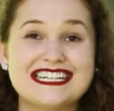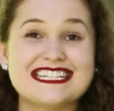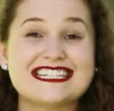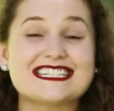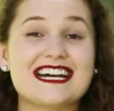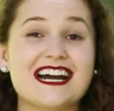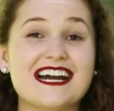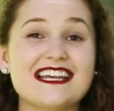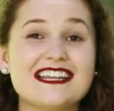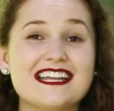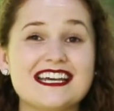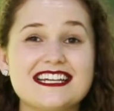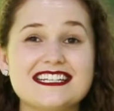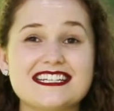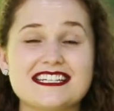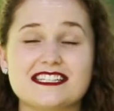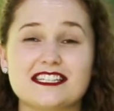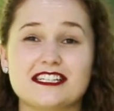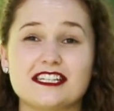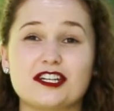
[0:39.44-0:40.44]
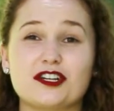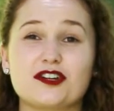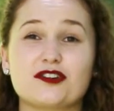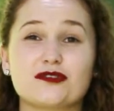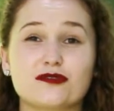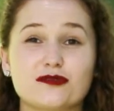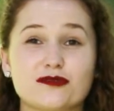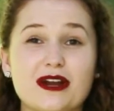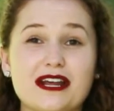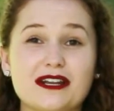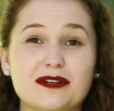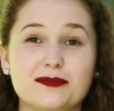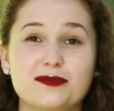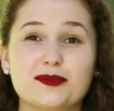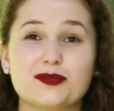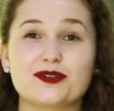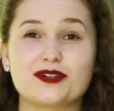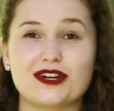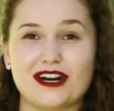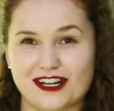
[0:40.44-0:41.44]
Thailand is an
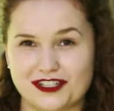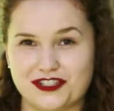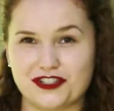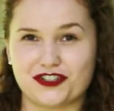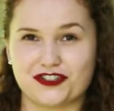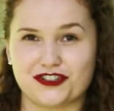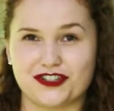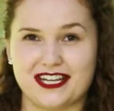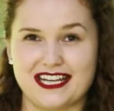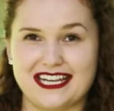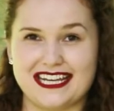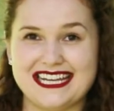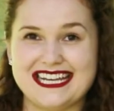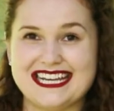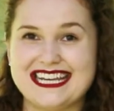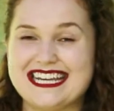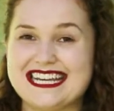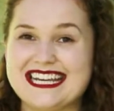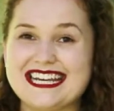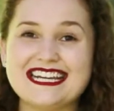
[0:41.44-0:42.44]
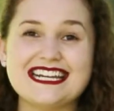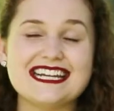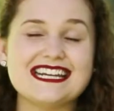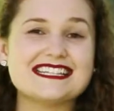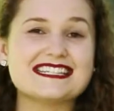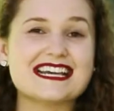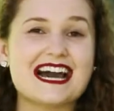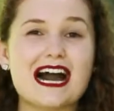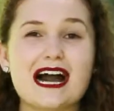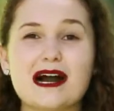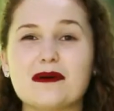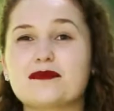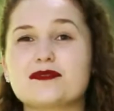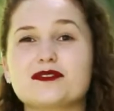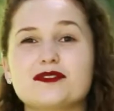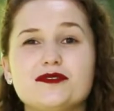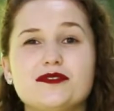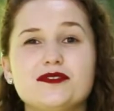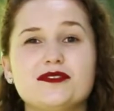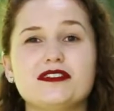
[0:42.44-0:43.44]
incredible country. It is
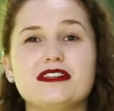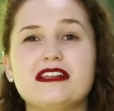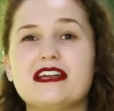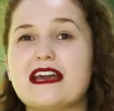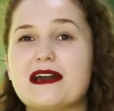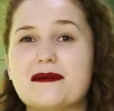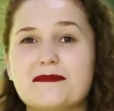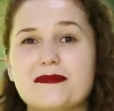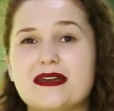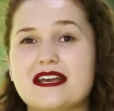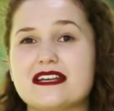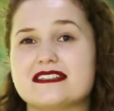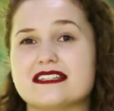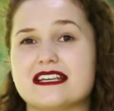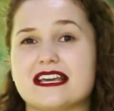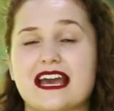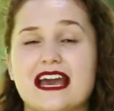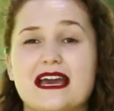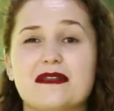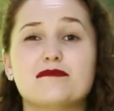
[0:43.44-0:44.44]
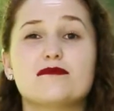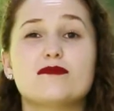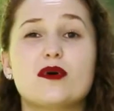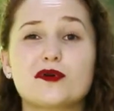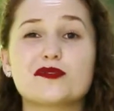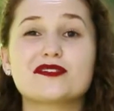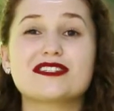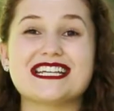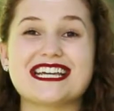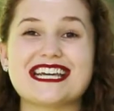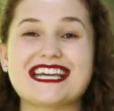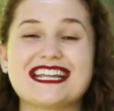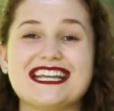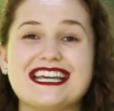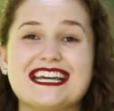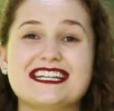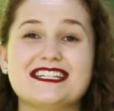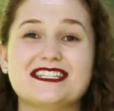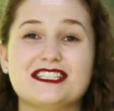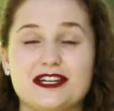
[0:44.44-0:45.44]
absolutely amazing and most
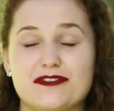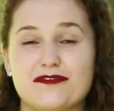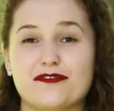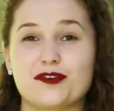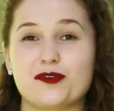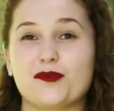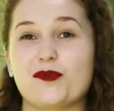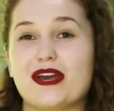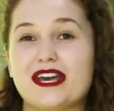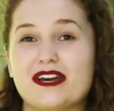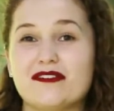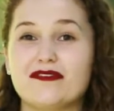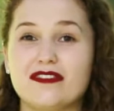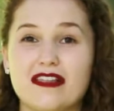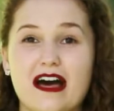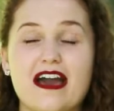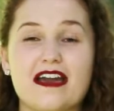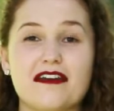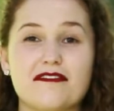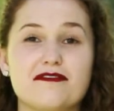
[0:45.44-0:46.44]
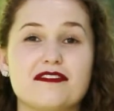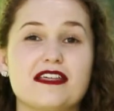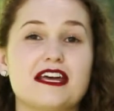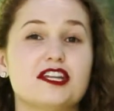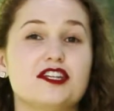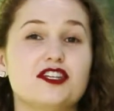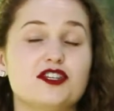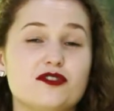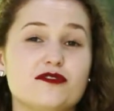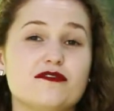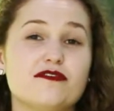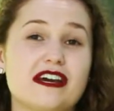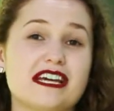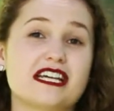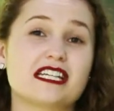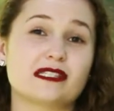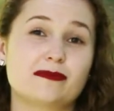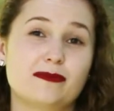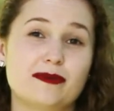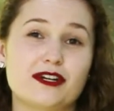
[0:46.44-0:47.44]
likely a different way of life than you've
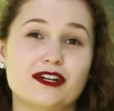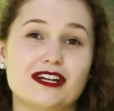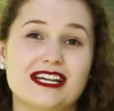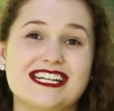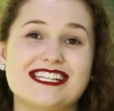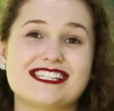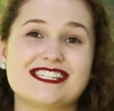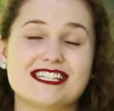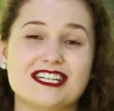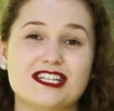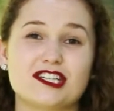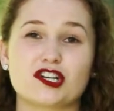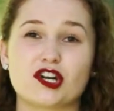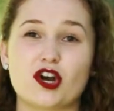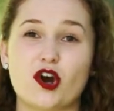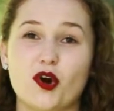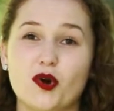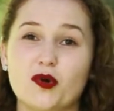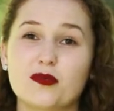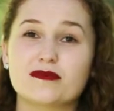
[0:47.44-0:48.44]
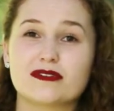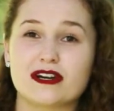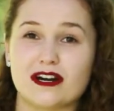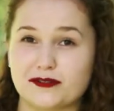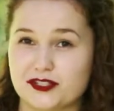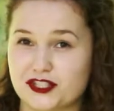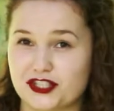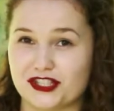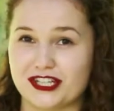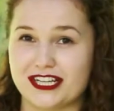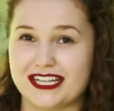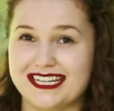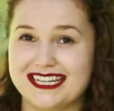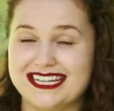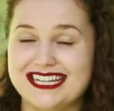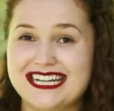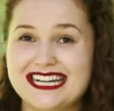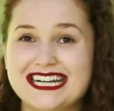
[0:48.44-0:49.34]
experienced in your home country.